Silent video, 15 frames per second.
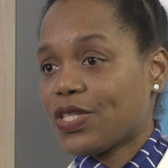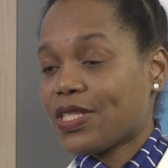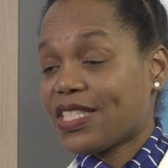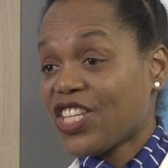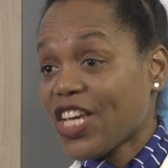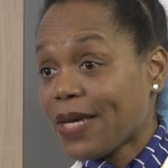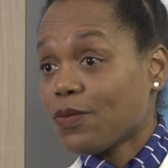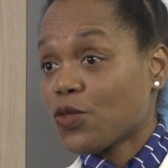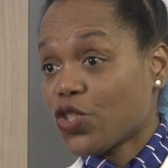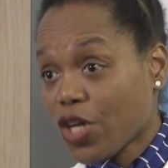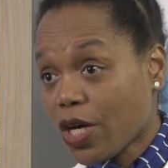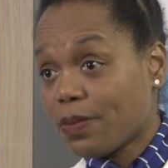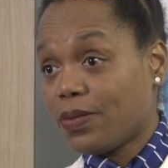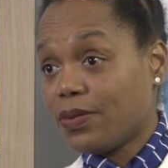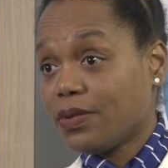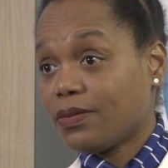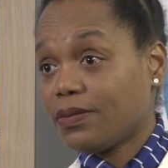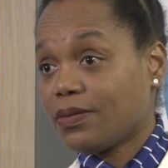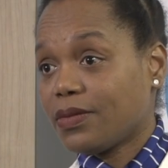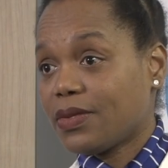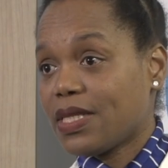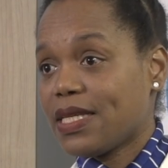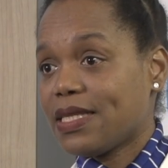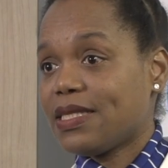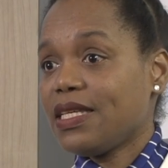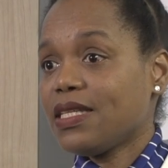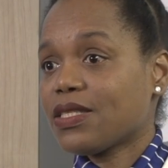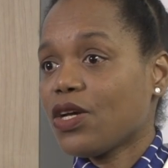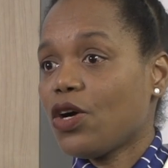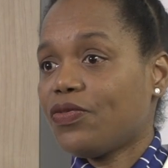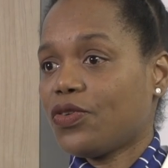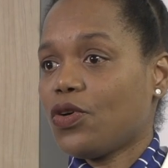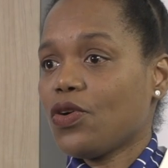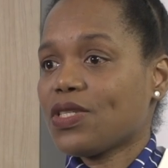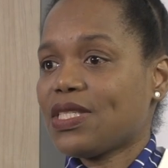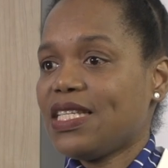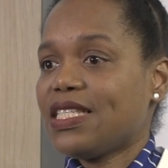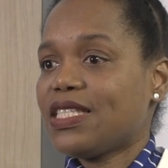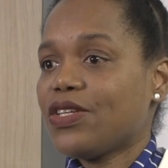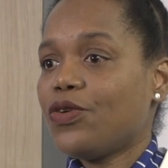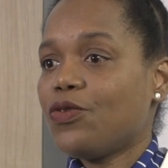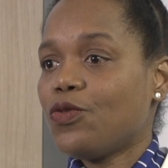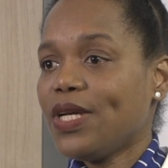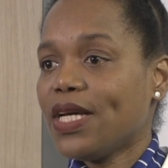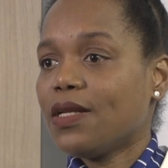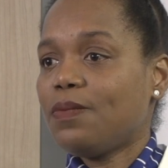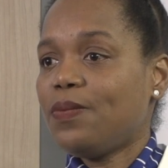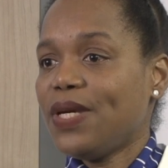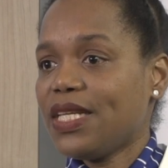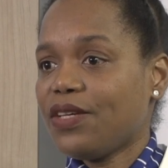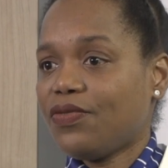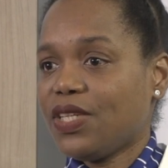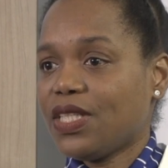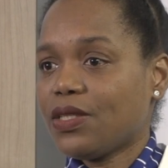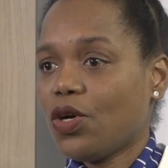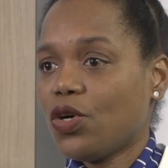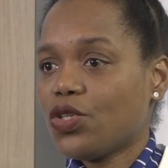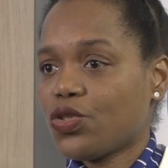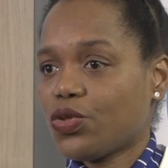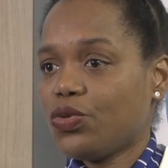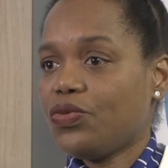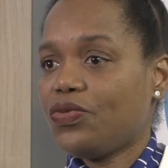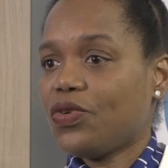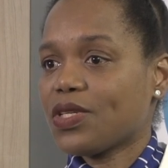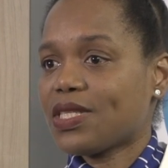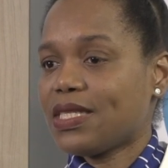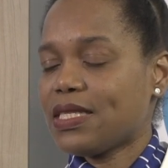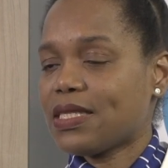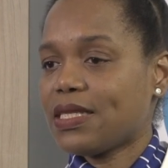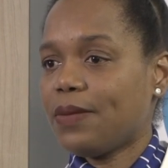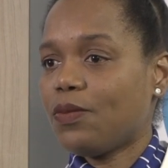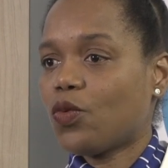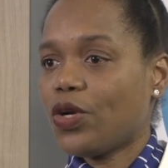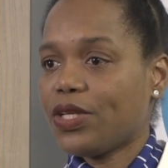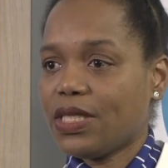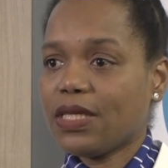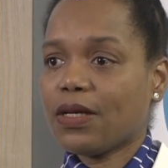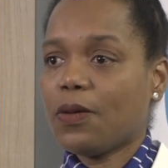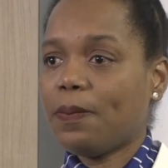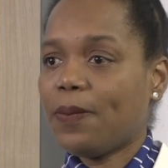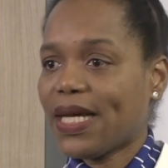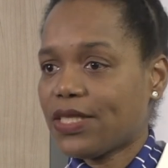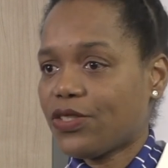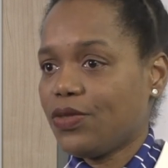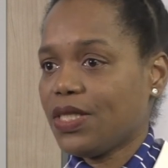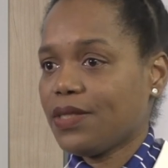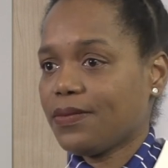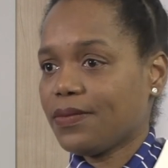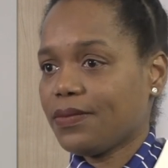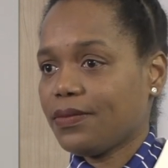the same job, this, of course, is a real benefit also for systems running on battery.